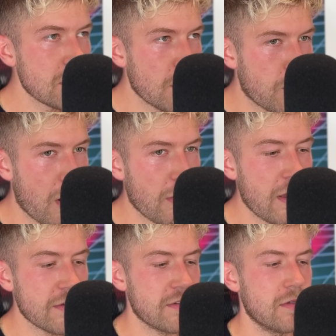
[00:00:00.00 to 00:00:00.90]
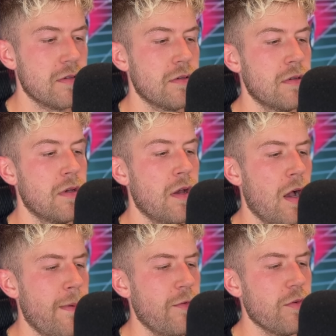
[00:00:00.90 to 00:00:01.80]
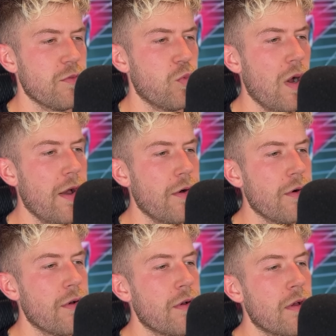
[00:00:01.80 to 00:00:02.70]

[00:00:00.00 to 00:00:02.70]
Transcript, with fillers: Good progress. Hope everyone's well